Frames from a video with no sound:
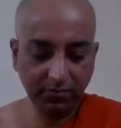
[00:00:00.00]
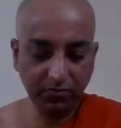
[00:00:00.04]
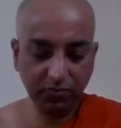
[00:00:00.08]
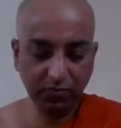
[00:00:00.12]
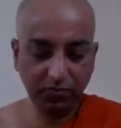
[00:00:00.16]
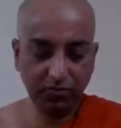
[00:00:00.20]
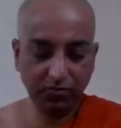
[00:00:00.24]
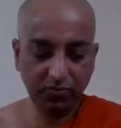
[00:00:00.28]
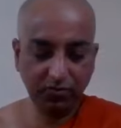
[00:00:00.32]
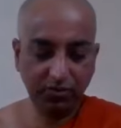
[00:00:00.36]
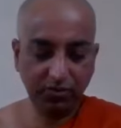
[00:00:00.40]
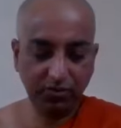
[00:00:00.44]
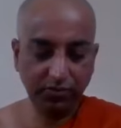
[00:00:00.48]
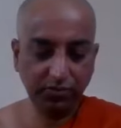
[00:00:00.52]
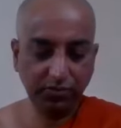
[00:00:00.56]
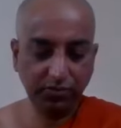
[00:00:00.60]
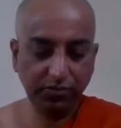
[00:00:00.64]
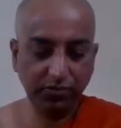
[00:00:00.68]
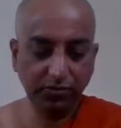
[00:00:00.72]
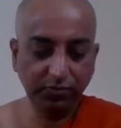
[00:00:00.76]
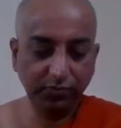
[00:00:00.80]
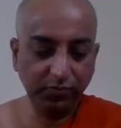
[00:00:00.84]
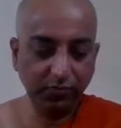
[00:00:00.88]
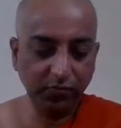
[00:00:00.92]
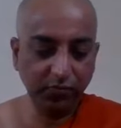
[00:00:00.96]

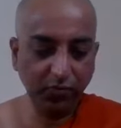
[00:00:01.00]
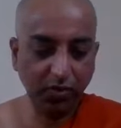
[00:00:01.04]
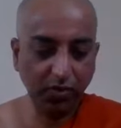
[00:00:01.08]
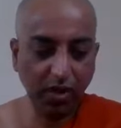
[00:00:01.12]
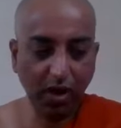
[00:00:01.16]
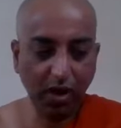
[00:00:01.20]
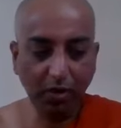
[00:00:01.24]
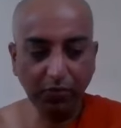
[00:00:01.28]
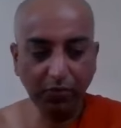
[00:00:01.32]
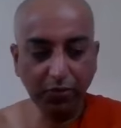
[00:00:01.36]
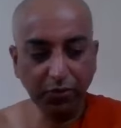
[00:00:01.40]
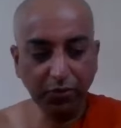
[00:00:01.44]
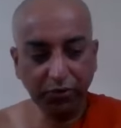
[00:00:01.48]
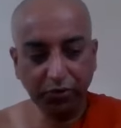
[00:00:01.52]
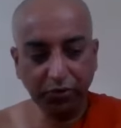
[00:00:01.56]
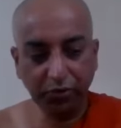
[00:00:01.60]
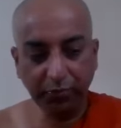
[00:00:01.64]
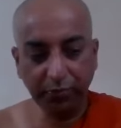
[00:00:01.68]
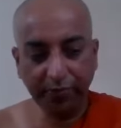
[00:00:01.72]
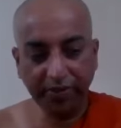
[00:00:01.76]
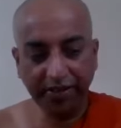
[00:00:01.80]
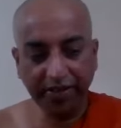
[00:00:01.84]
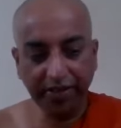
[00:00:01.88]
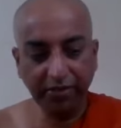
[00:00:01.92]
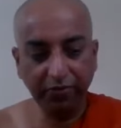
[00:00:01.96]
so how you
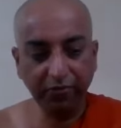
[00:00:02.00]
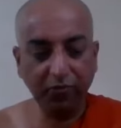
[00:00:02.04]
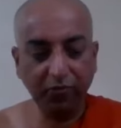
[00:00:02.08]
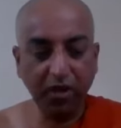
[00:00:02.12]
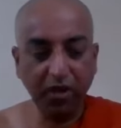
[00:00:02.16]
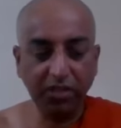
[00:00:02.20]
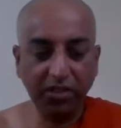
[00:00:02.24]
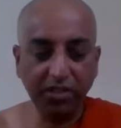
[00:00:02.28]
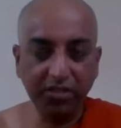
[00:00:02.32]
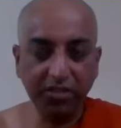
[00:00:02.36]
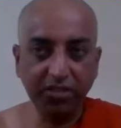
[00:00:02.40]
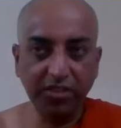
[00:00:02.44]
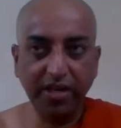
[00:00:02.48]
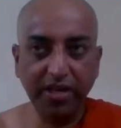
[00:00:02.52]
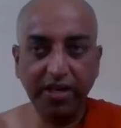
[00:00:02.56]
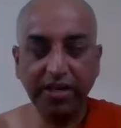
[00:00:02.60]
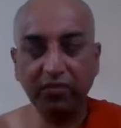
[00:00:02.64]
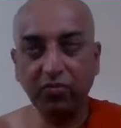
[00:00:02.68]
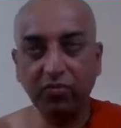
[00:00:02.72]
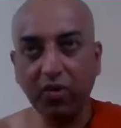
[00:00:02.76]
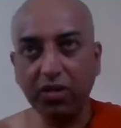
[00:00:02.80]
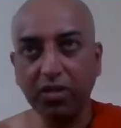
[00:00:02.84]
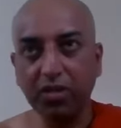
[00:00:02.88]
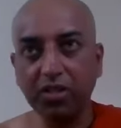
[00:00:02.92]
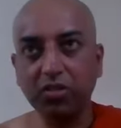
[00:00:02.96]
should behave, what is
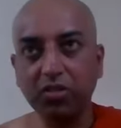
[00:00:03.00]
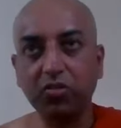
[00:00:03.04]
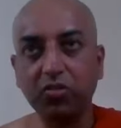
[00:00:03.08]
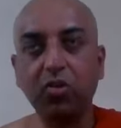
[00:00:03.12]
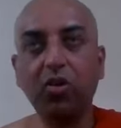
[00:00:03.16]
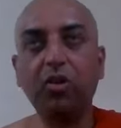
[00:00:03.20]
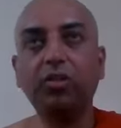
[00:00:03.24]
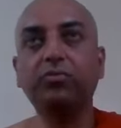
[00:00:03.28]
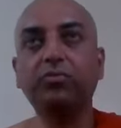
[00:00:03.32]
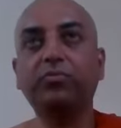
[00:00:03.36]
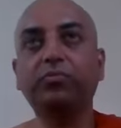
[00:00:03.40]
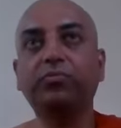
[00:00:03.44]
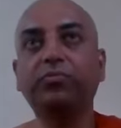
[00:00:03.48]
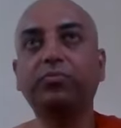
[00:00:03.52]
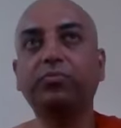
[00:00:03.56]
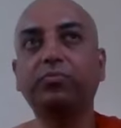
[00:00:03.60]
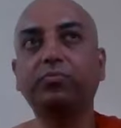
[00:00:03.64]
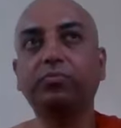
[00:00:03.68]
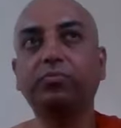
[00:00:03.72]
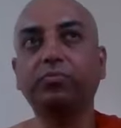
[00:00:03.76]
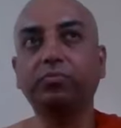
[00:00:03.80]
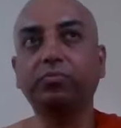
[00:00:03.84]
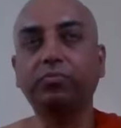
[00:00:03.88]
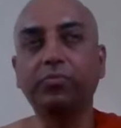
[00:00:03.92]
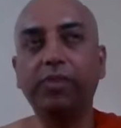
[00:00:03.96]
right, what is wrong,
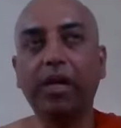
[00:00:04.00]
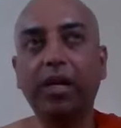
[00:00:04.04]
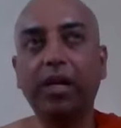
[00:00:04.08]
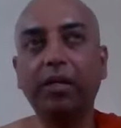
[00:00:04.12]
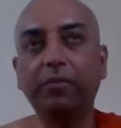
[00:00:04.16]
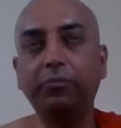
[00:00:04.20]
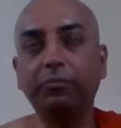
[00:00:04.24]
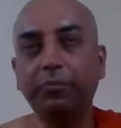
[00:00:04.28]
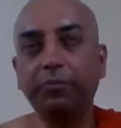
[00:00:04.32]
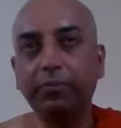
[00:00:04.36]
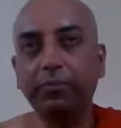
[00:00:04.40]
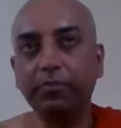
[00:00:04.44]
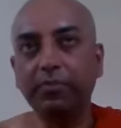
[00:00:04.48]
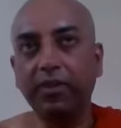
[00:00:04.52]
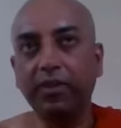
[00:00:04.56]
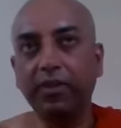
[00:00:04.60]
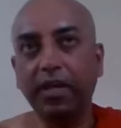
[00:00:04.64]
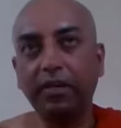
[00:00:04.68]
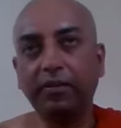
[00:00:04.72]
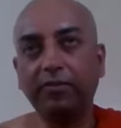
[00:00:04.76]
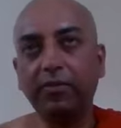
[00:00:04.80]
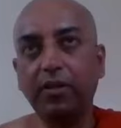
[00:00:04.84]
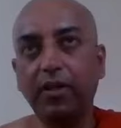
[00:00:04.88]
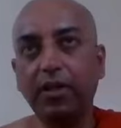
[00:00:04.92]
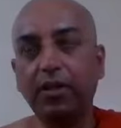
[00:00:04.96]
by
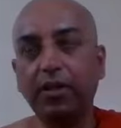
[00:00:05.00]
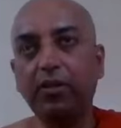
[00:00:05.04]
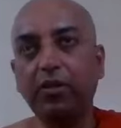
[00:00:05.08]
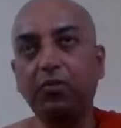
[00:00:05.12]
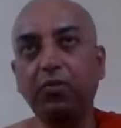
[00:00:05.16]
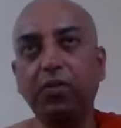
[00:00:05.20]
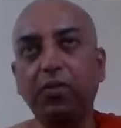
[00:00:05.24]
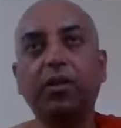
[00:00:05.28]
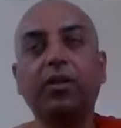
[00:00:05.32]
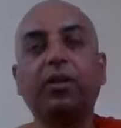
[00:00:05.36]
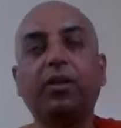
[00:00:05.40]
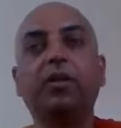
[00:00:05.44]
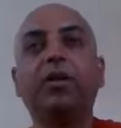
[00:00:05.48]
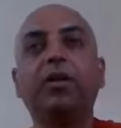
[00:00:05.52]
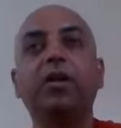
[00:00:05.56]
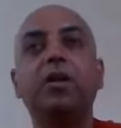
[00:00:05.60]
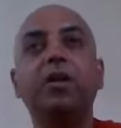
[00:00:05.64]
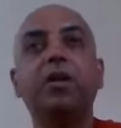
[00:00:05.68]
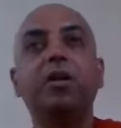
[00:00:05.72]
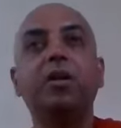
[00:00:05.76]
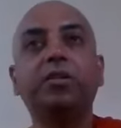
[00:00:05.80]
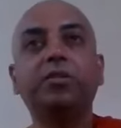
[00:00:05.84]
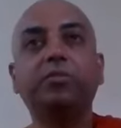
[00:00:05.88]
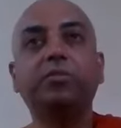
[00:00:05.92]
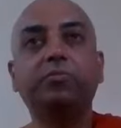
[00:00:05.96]
like your
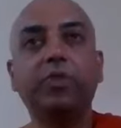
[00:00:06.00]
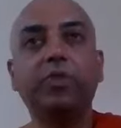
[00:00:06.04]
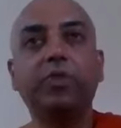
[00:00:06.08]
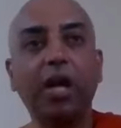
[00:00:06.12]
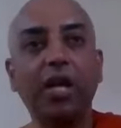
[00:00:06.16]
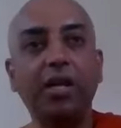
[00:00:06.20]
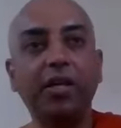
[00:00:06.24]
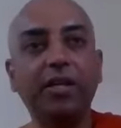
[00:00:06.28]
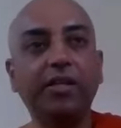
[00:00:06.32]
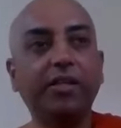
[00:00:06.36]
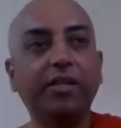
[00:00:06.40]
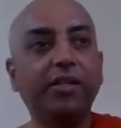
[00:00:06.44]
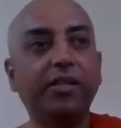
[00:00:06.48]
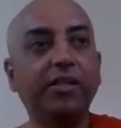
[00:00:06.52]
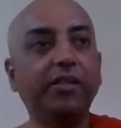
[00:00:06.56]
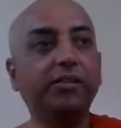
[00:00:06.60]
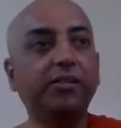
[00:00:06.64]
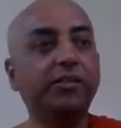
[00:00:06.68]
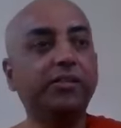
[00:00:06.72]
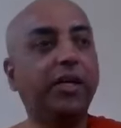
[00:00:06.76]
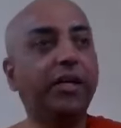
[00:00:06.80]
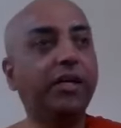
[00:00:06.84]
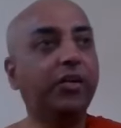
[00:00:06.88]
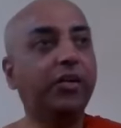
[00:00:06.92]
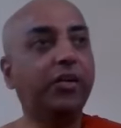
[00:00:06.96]
morality,
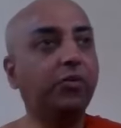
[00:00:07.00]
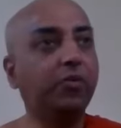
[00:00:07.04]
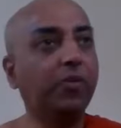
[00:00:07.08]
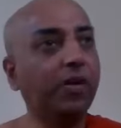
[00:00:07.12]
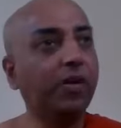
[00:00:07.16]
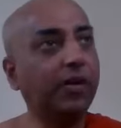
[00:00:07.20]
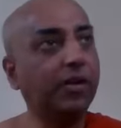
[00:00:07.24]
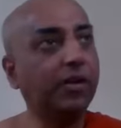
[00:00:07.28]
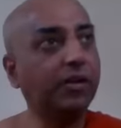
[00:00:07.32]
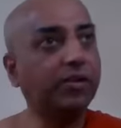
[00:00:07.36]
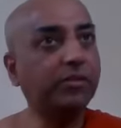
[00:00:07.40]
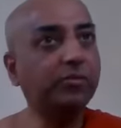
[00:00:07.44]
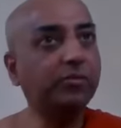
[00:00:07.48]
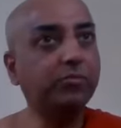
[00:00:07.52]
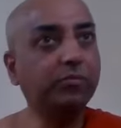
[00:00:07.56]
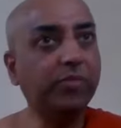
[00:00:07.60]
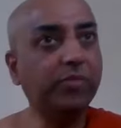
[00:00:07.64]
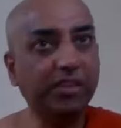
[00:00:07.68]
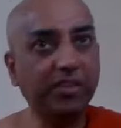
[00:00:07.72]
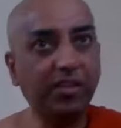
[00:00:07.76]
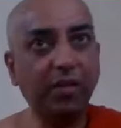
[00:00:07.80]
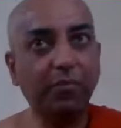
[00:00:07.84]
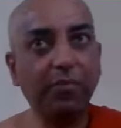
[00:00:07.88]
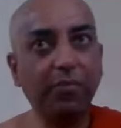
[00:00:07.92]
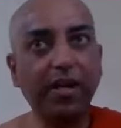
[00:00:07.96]
like your
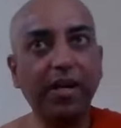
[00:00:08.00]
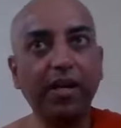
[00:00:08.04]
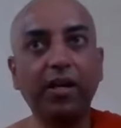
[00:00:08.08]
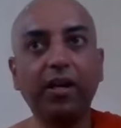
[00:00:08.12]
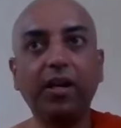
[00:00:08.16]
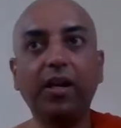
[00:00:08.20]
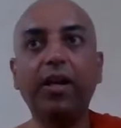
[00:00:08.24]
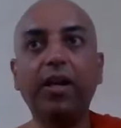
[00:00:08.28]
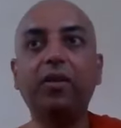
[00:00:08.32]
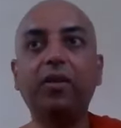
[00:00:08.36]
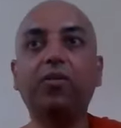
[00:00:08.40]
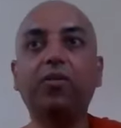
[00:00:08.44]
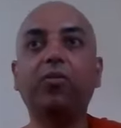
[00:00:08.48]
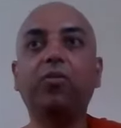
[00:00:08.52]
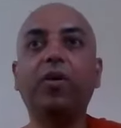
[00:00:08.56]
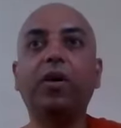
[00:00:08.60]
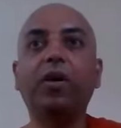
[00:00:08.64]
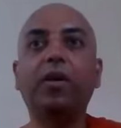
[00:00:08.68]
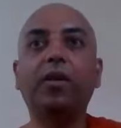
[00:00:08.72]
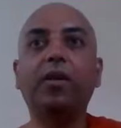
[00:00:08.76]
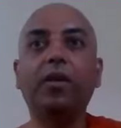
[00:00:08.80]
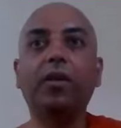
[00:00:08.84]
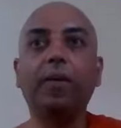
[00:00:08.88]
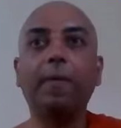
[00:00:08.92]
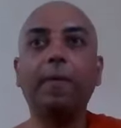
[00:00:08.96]
metta mind, like your